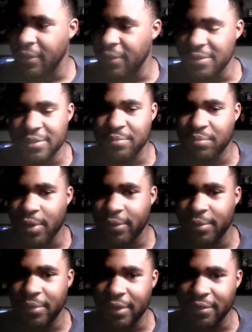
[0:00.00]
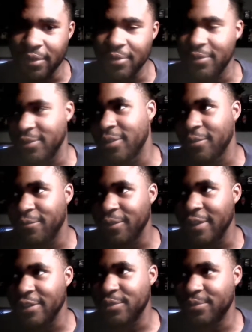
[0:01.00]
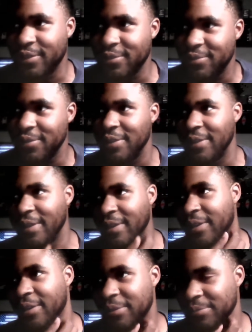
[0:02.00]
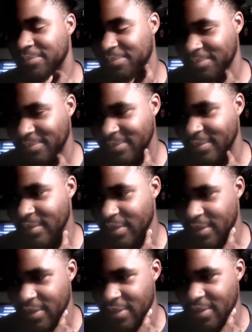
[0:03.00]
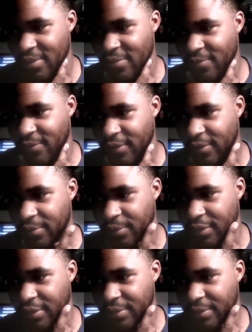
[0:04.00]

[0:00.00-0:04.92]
this is probably my, I forgot she was also in that film.